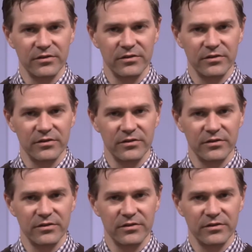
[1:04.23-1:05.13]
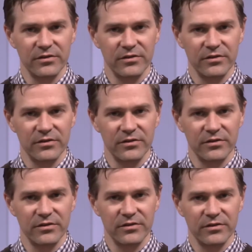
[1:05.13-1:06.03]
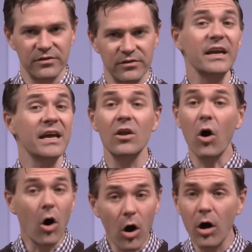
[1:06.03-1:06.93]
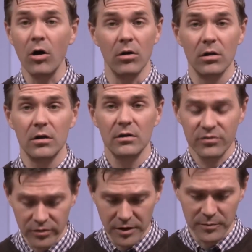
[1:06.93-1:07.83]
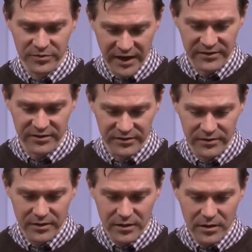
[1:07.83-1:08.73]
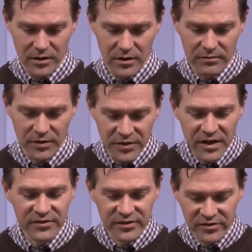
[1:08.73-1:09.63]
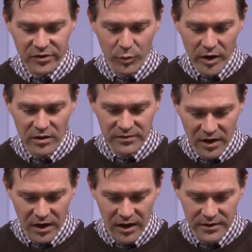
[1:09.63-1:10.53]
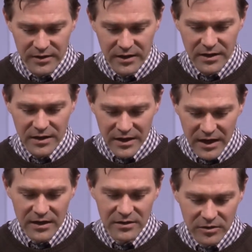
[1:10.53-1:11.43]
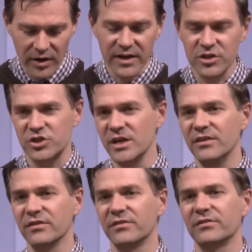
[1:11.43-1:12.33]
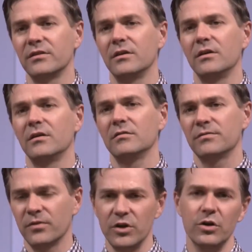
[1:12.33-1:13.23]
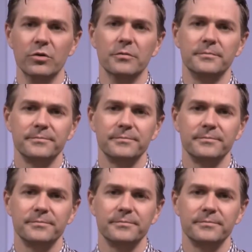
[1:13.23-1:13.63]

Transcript: ceasing, give thanks in all circumstances, for this is the will of God in Christ Jesus for you."